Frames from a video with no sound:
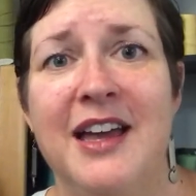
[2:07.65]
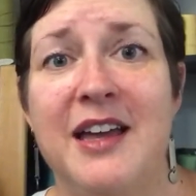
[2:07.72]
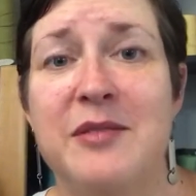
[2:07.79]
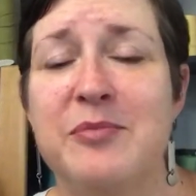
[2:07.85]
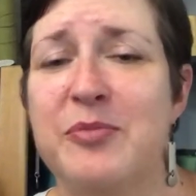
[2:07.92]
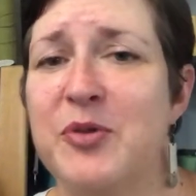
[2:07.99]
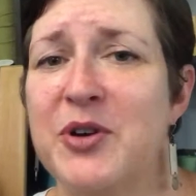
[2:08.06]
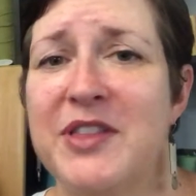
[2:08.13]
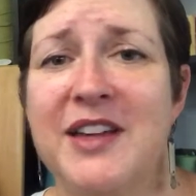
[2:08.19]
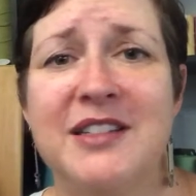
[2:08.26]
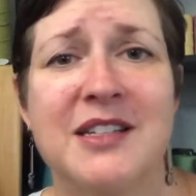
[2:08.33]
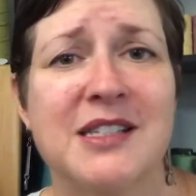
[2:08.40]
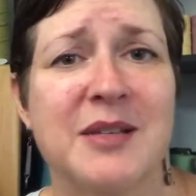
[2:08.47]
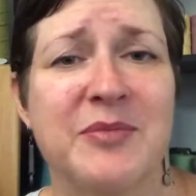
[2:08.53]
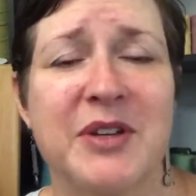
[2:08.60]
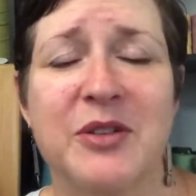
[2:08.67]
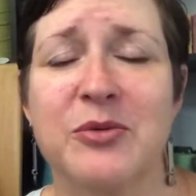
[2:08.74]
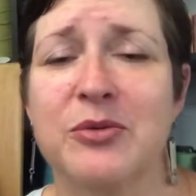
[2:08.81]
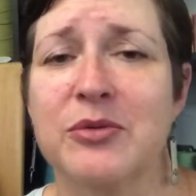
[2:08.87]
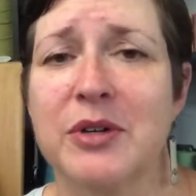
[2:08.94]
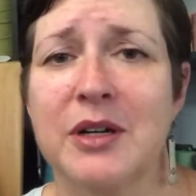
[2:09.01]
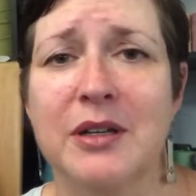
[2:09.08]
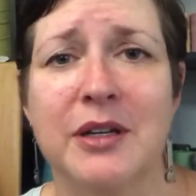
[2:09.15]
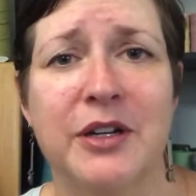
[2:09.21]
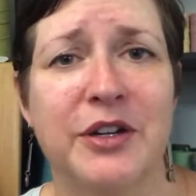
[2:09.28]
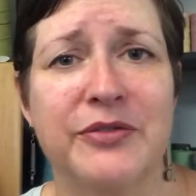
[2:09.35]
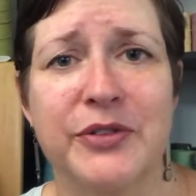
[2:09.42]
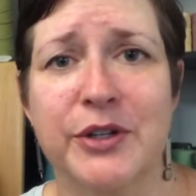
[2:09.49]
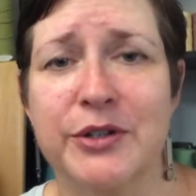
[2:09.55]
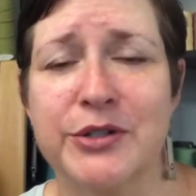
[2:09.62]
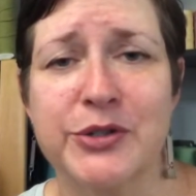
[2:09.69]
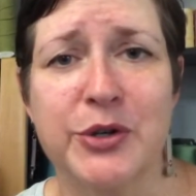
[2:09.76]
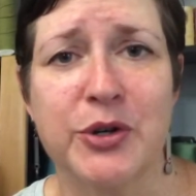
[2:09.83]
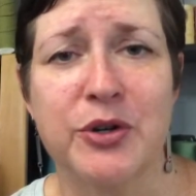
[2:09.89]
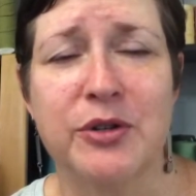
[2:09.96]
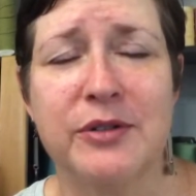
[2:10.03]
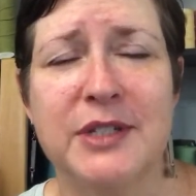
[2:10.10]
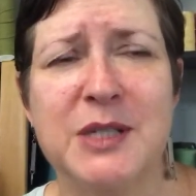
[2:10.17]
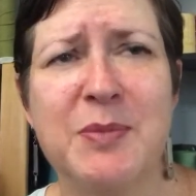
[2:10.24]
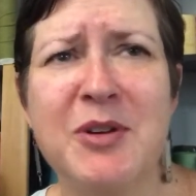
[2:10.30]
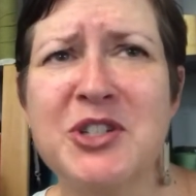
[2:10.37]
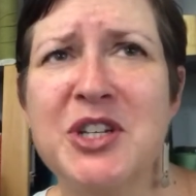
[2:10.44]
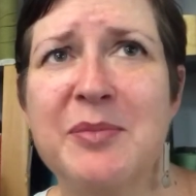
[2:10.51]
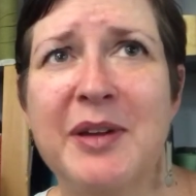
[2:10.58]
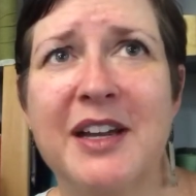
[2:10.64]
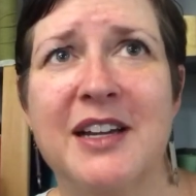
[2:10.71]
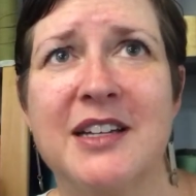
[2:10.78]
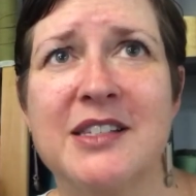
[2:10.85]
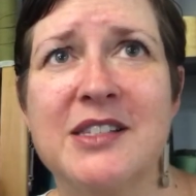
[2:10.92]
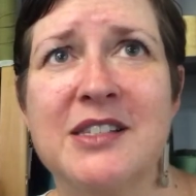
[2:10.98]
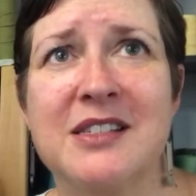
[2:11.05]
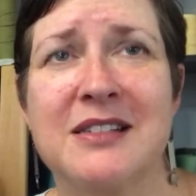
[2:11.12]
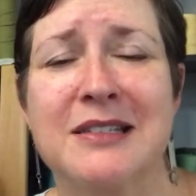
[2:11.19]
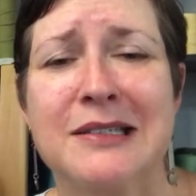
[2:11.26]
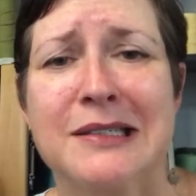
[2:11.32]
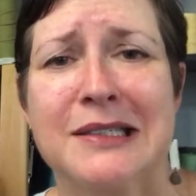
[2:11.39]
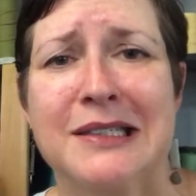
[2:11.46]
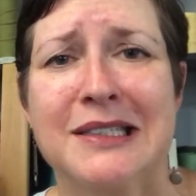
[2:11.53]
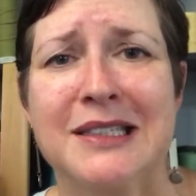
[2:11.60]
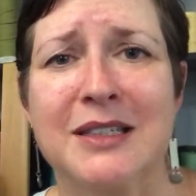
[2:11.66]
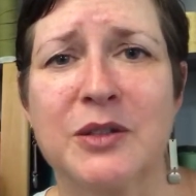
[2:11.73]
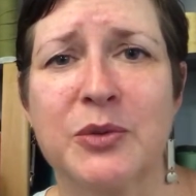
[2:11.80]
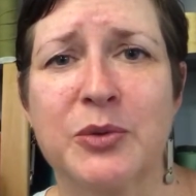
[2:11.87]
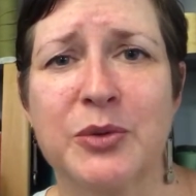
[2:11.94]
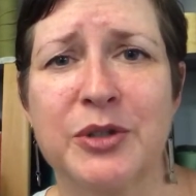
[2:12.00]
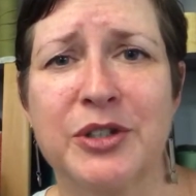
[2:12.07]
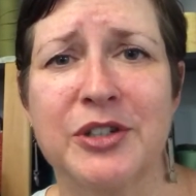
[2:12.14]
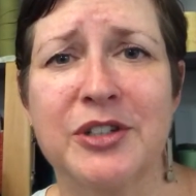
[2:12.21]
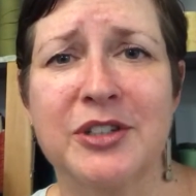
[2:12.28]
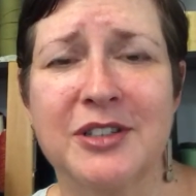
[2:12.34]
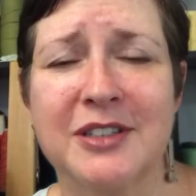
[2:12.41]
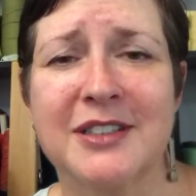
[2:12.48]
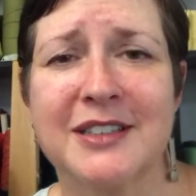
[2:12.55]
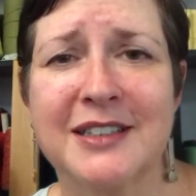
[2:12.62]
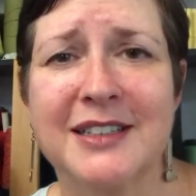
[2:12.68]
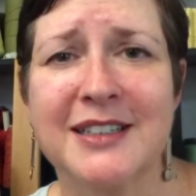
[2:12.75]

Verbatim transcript: And boy, that does something really good for your soul, especially because we're